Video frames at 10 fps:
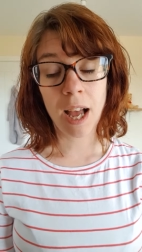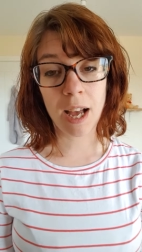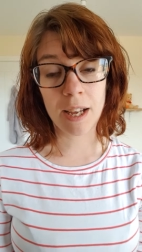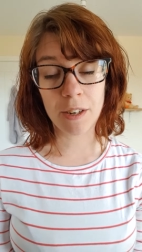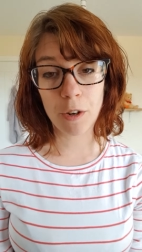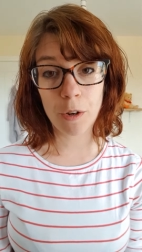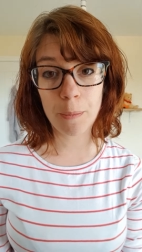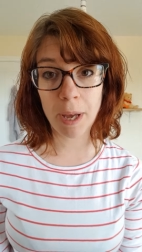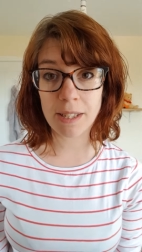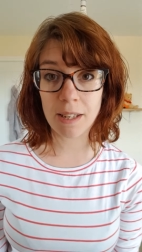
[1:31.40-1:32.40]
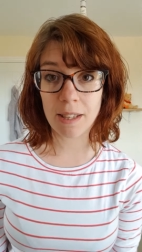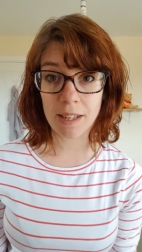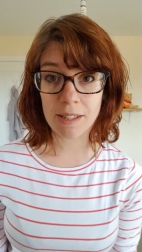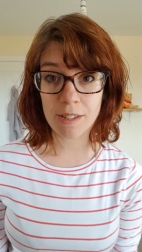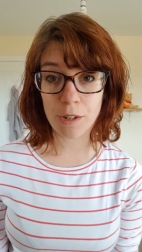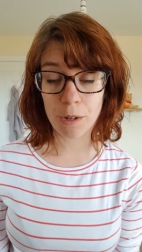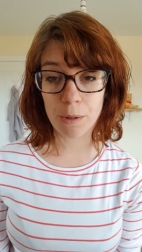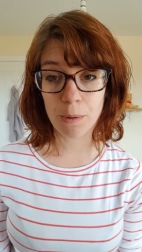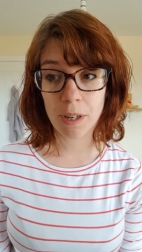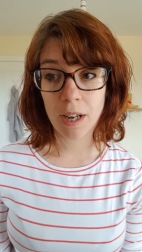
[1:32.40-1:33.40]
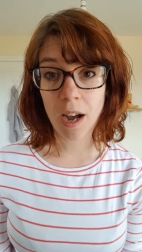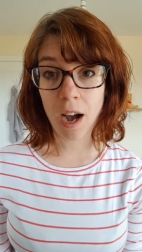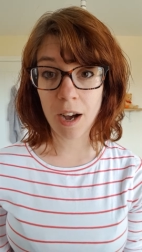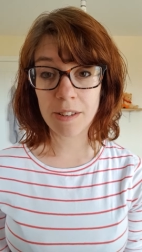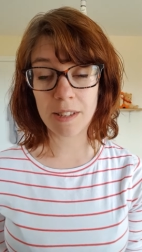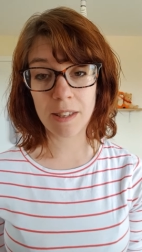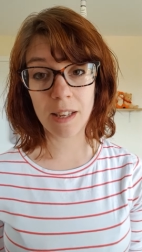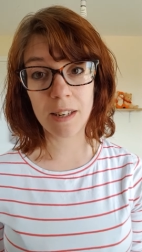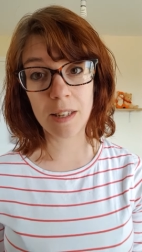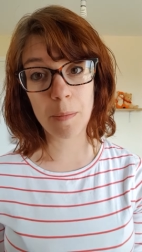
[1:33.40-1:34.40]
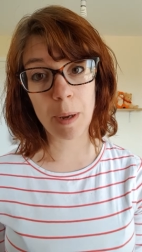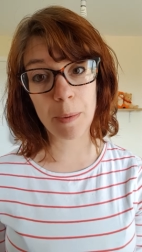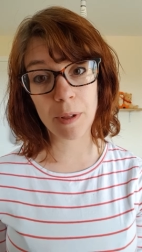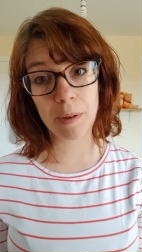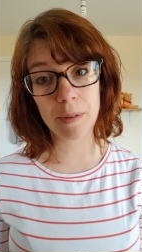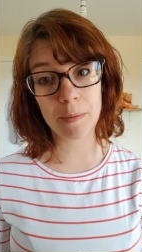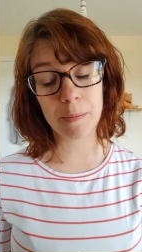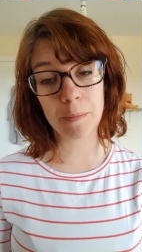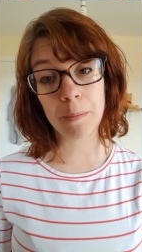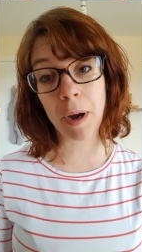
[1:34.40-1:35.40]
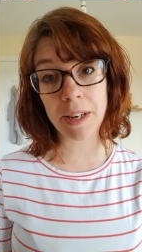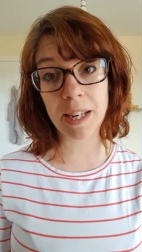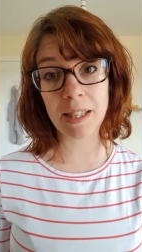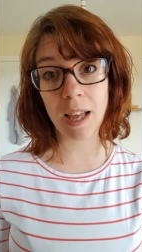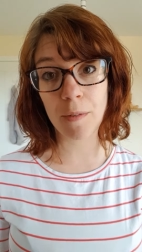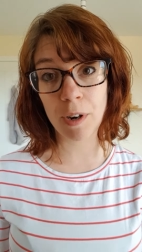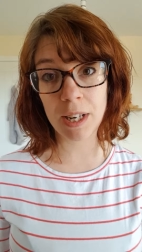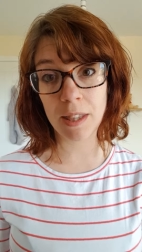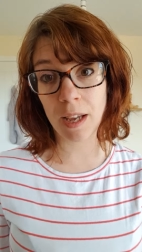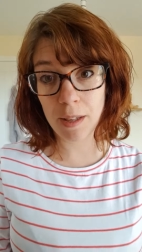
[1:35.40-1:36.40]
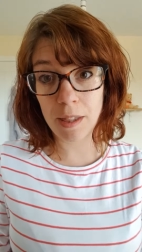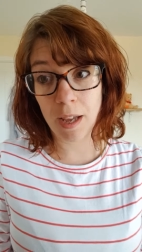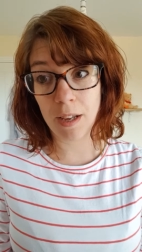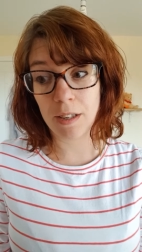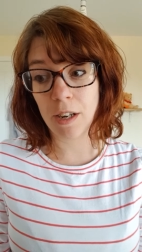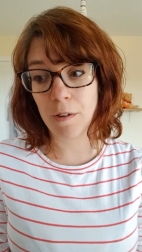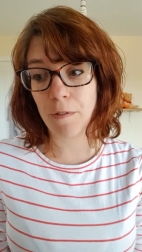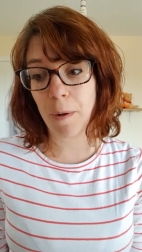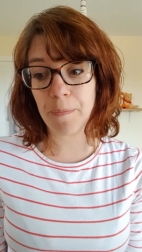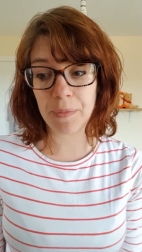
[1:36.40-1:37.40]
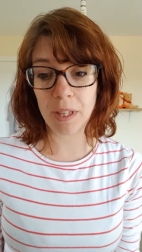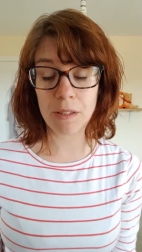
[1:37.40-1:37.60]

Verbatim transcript: and who better than to ask than the people that might need that that that kind of um,